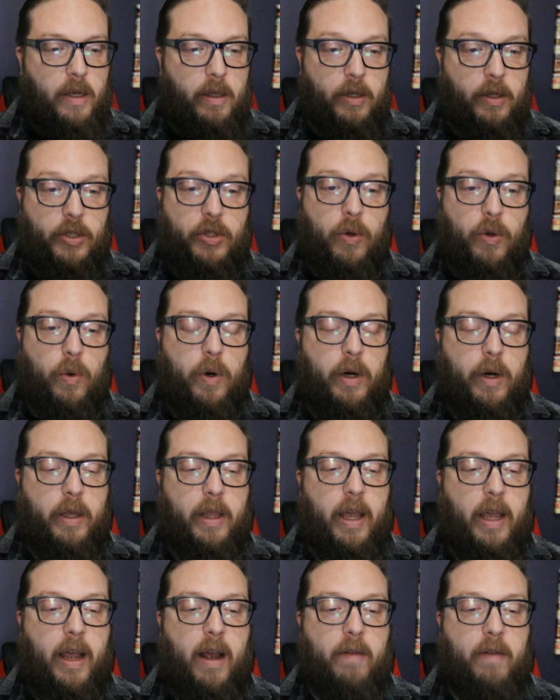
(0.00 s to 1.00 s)
The story
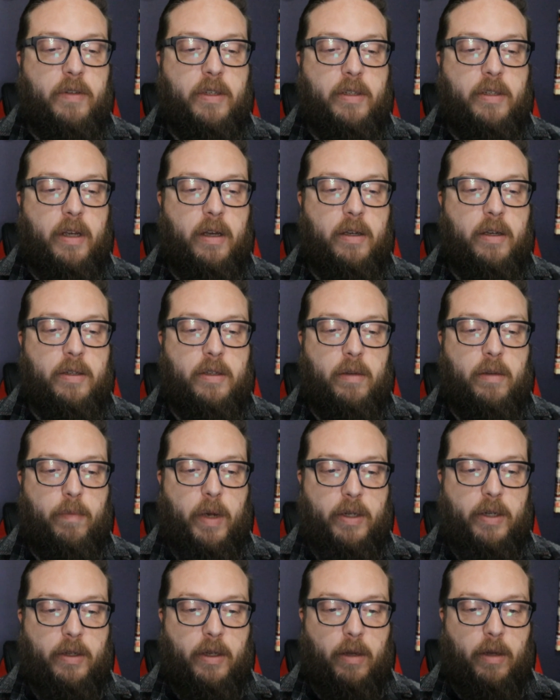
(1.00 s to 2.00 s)
they have to tell is the
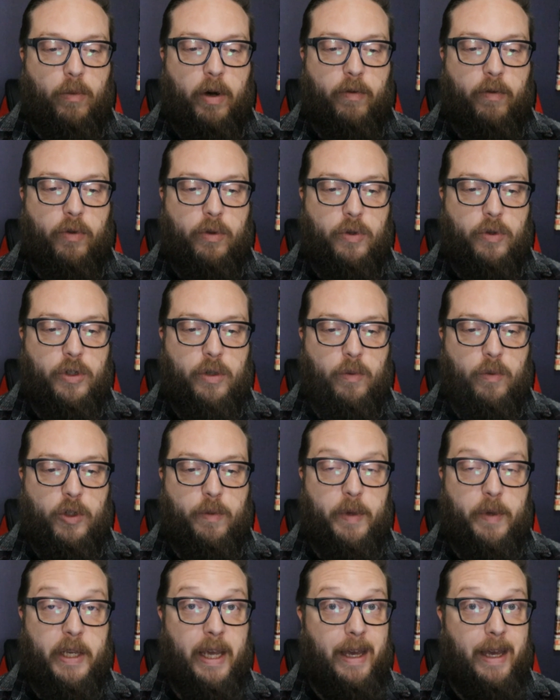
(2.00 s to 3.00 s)
Mexican Revolution,
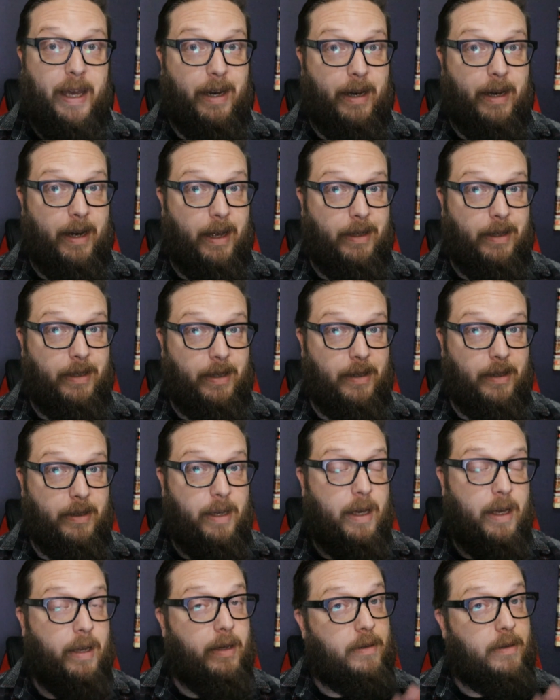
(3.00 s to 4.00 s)
which began in
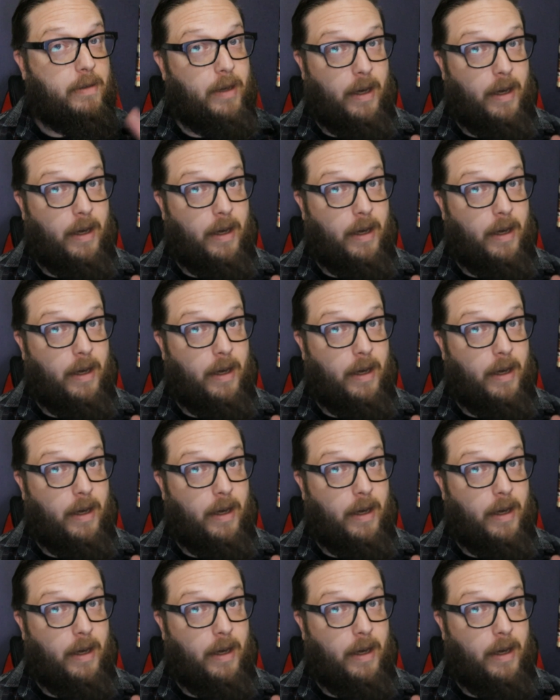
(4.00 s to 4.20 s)
1910.